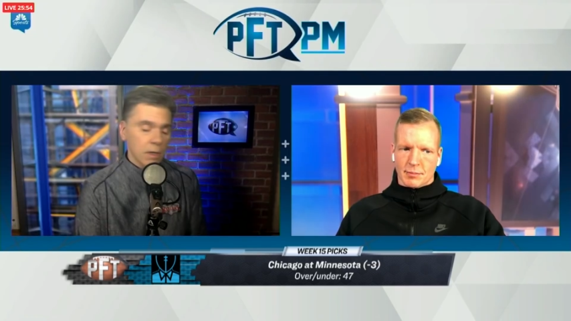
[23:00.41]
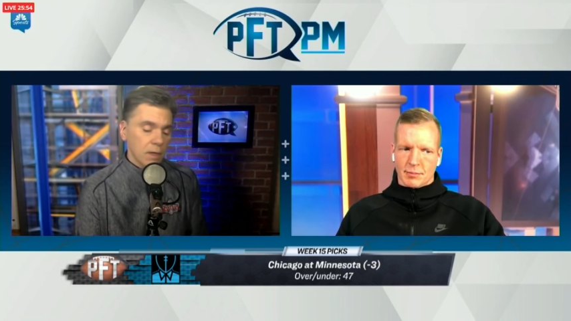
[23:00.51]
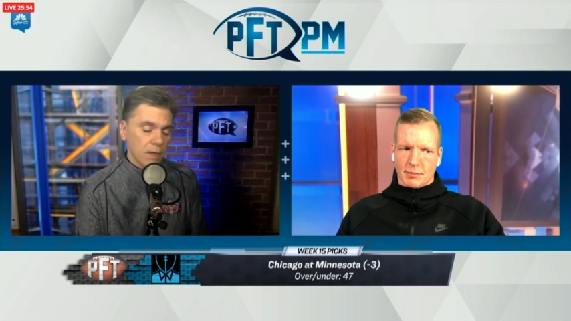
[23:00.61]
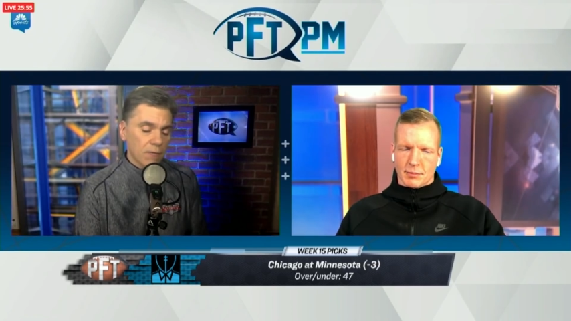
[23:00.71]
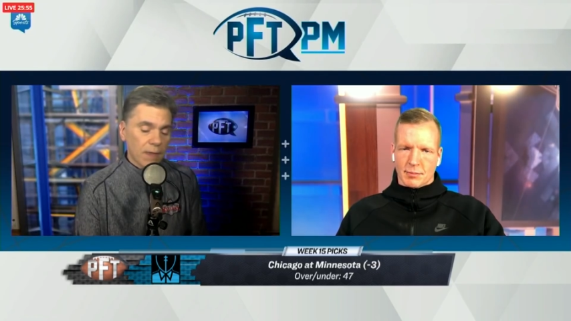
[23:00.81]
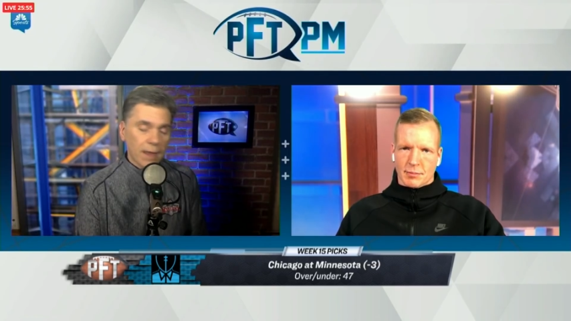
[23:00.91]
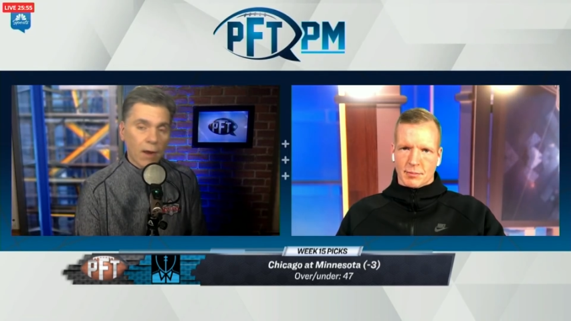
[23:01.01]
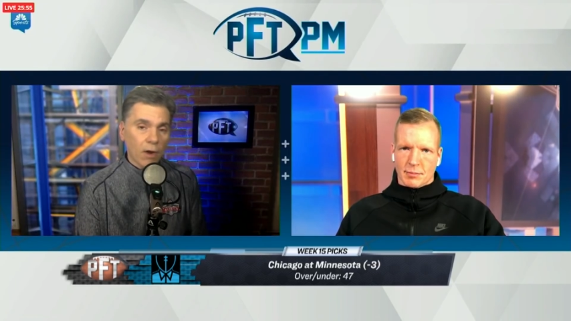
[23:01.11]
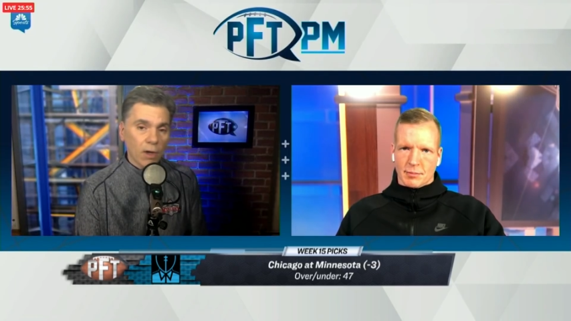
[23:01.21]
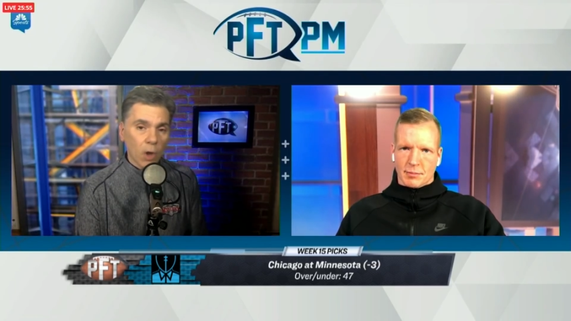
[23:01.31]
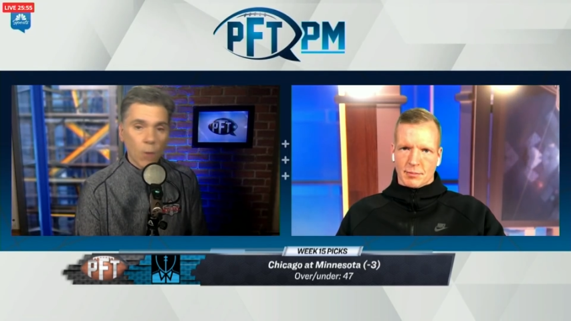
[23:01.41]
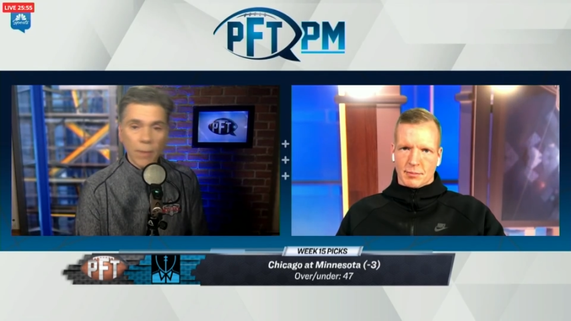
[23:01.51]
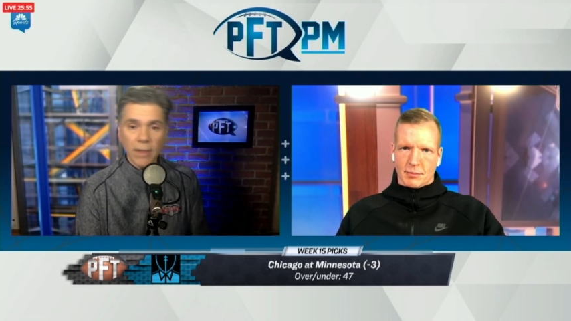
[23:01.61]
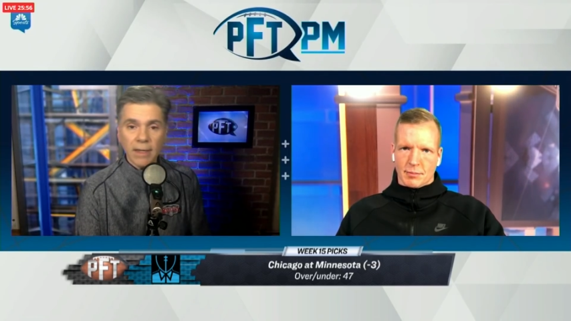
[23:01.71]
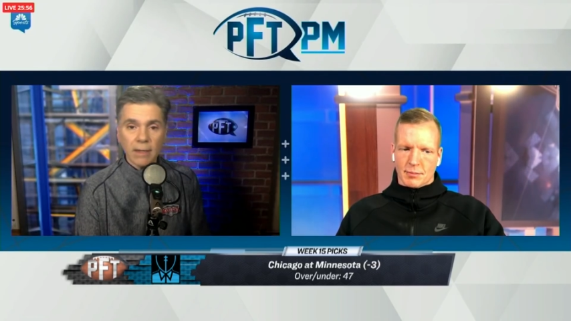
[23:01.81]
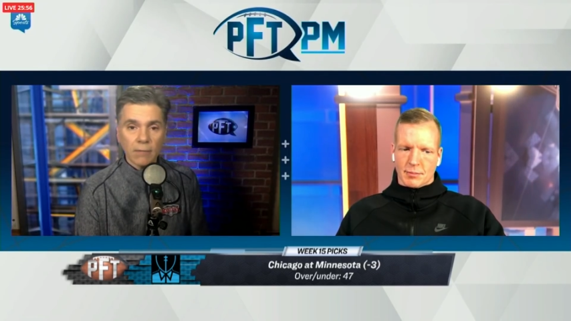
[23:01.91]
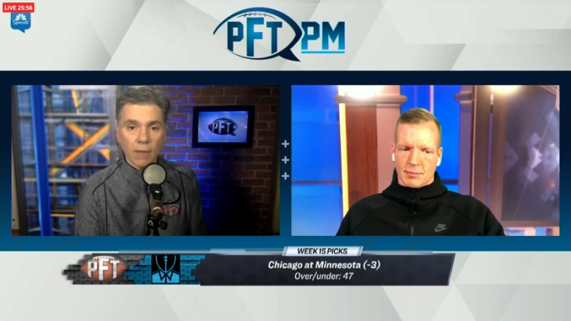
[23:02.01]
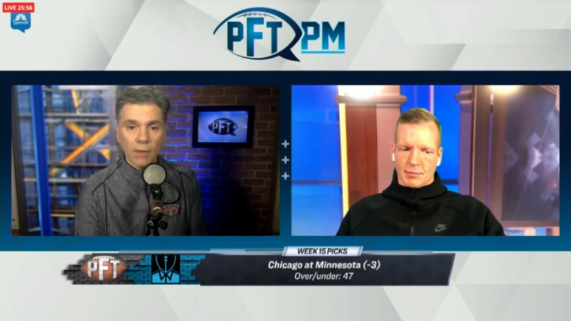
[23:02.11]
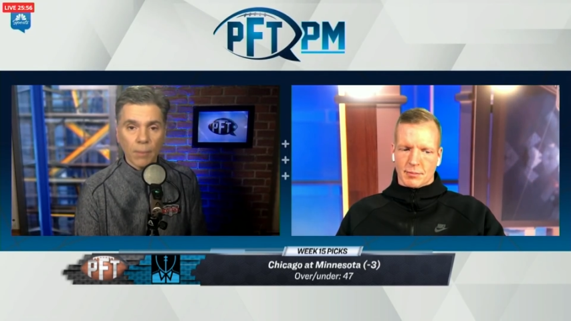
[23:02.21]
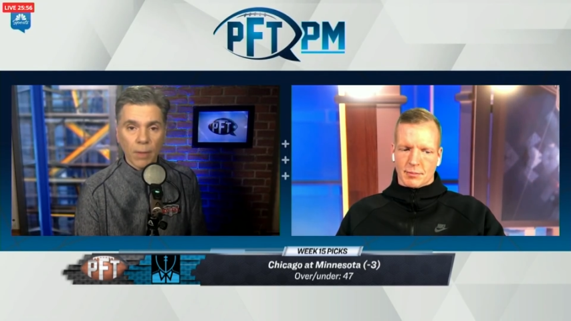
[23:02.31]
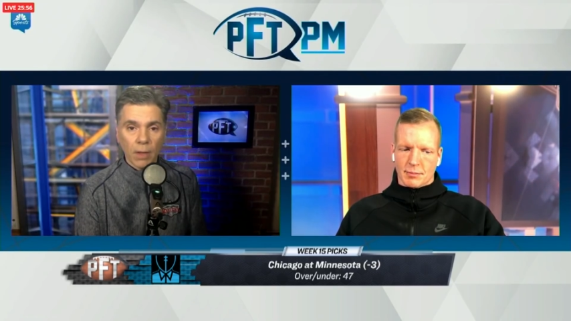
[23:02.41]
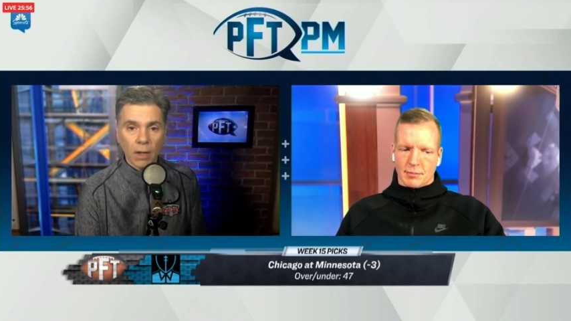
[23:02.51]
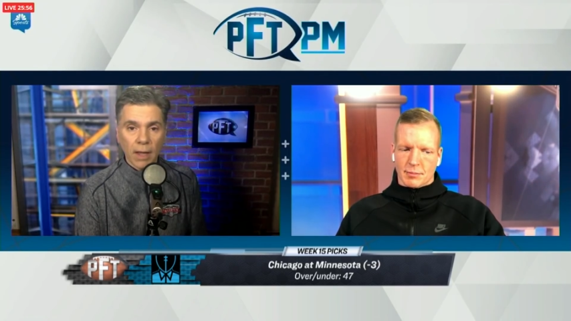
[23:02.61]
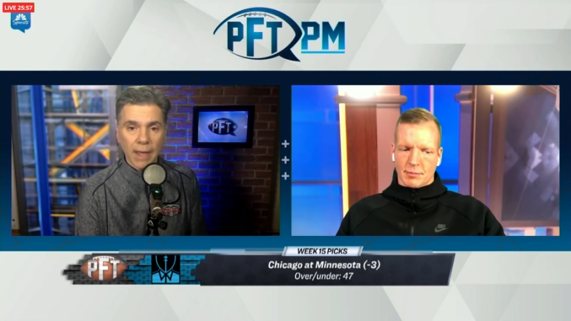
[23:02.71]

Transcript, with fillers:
Speaker 1: If they aren't open, he can run the ball.